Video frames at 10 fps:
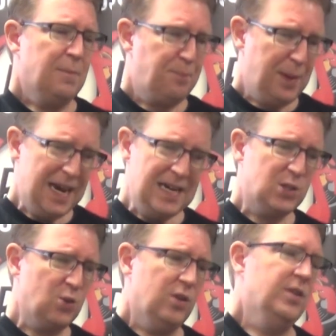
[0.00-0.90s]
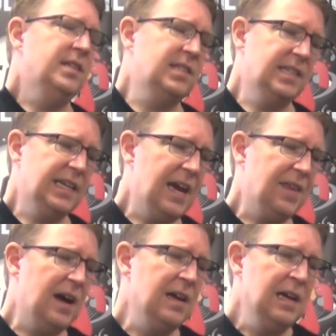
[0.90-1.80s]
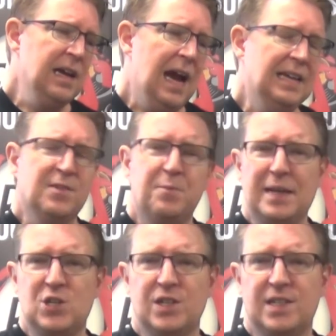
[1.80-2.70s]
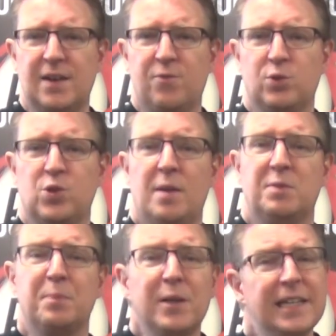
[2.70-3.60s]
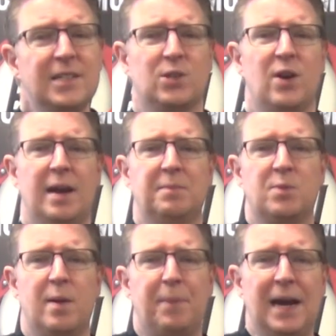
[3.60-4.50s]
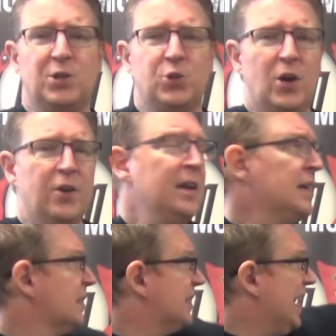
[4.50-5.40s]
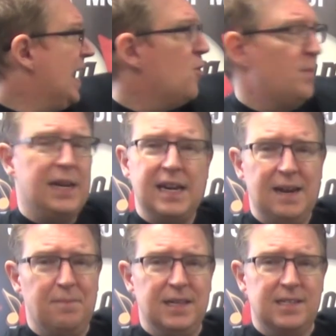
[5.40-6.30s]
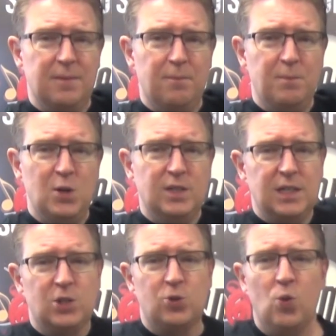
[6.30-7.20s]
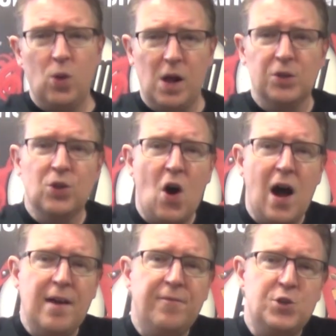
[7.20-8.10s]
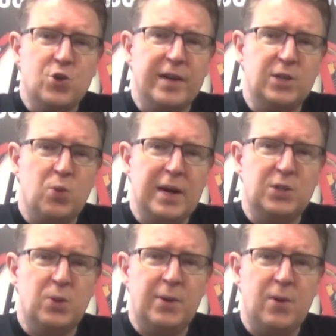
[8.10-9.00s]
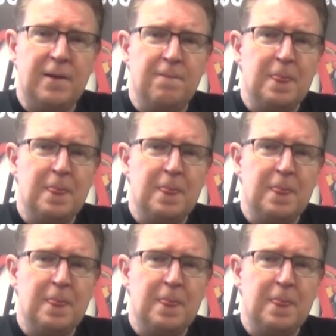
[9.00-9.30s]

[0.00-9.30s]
piece all of this together. As I've mentioned several times, please sign up to my Patreon. It's going to help me keep this music school alive during 2021